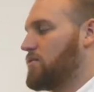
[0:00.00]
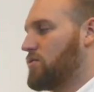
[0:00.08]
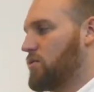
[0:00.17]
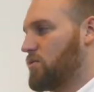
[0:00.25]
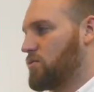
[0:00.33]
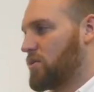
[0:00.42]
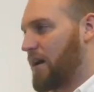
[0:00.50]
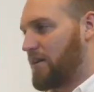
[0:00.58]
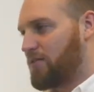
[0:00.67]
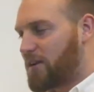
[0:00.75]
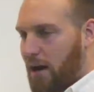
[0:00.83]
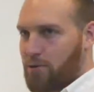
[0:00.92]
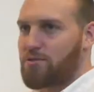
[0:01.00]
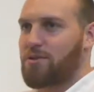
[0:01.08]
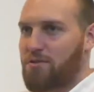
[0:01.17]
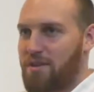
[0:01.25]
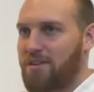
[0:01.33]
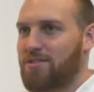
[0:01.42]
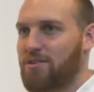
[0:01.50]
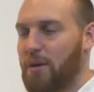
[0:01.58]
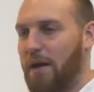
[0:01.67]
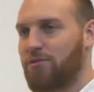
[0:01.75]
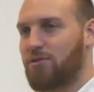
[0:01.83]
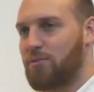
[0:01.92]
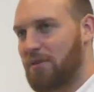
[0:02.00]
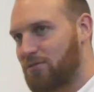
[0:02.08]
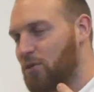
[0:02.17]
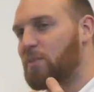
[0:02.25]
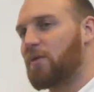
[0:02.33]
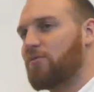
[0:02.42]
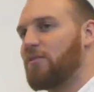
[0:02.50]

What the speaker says: to kind of counter this, you have to be super